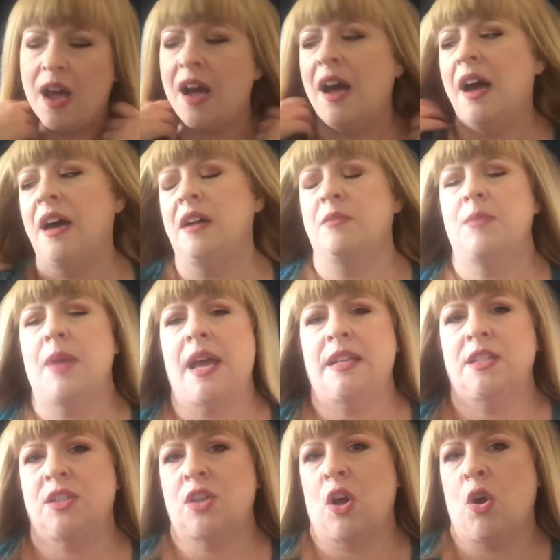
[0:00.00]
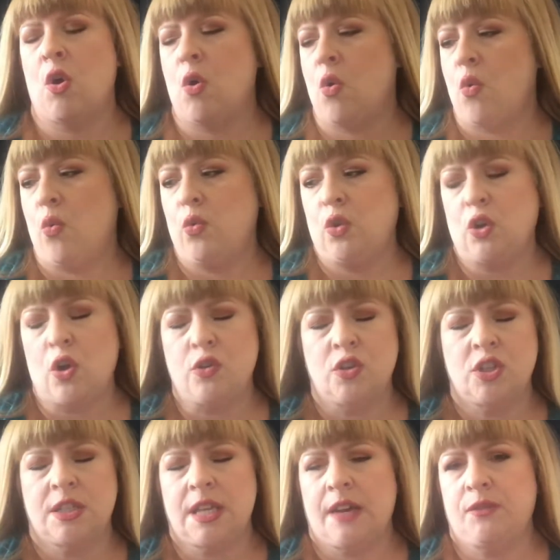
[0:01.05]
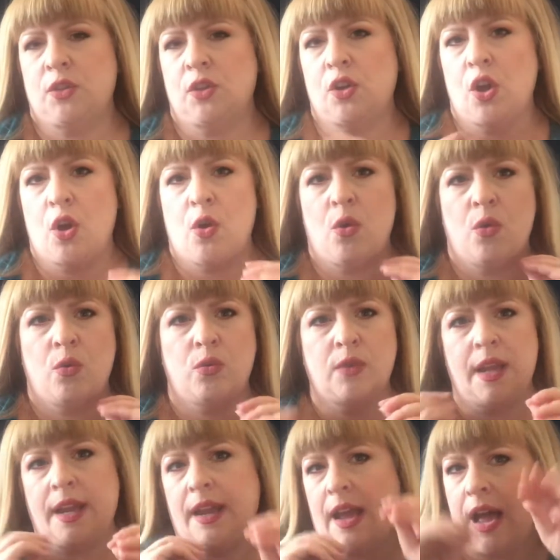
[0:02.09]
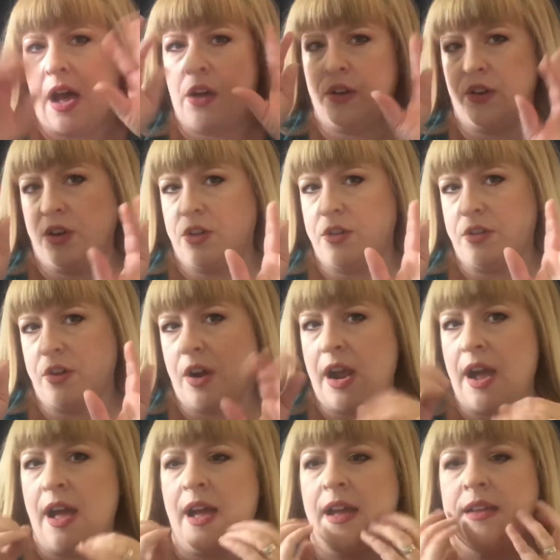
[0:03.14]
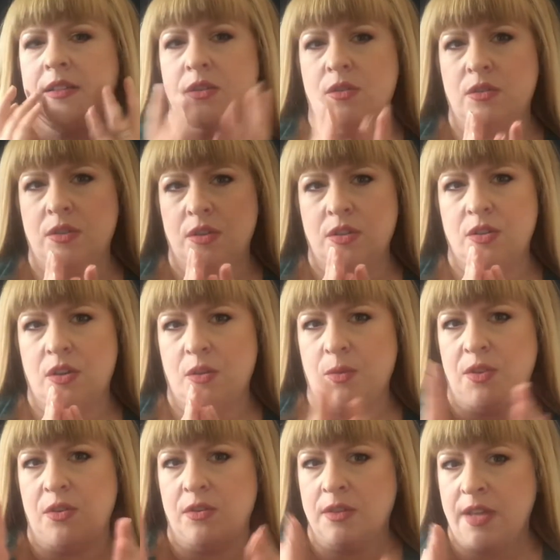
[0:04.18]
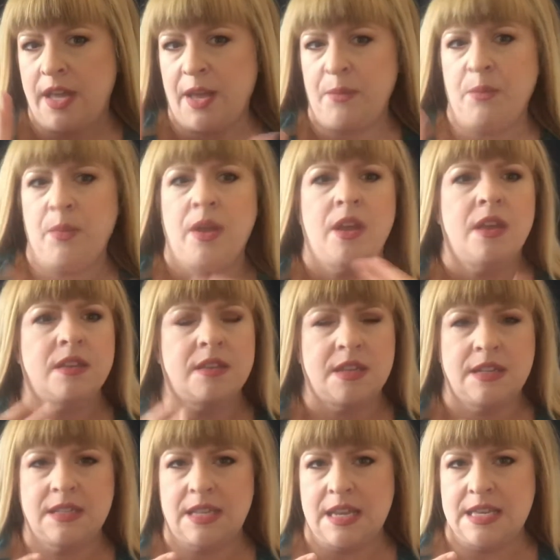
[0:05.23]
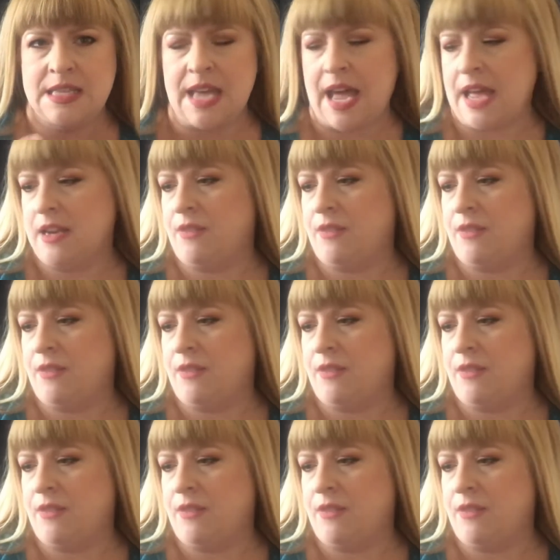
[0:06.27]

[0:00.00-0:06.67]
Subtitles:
And so, you know, you just have to know like how you're going to do your eye so it looks good with your lip, things like that.